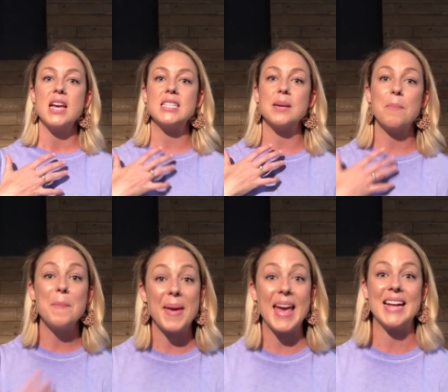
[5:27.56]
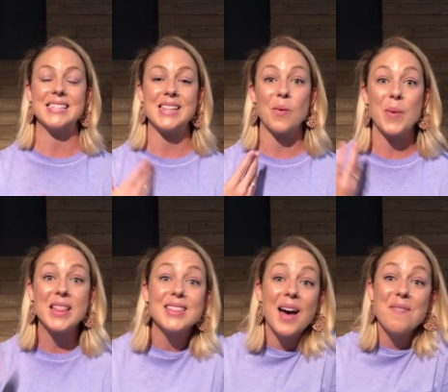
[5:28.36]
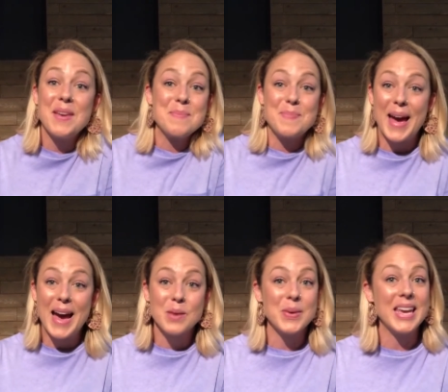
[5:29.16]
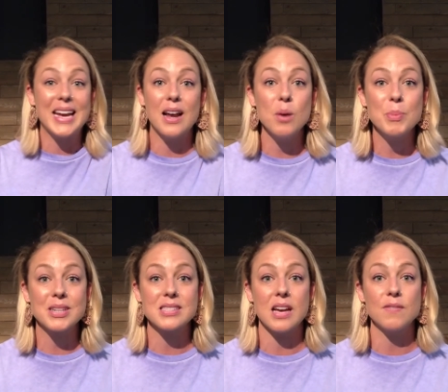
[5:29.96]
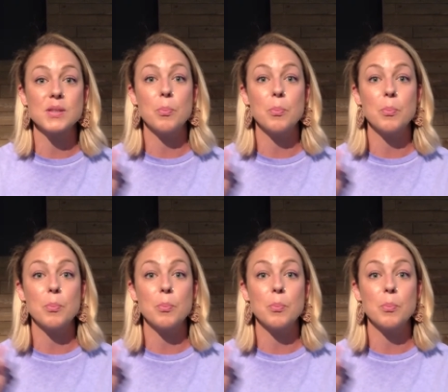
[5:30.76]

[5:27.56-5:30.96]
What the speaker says: demands that we love him back. We can't help ourselves.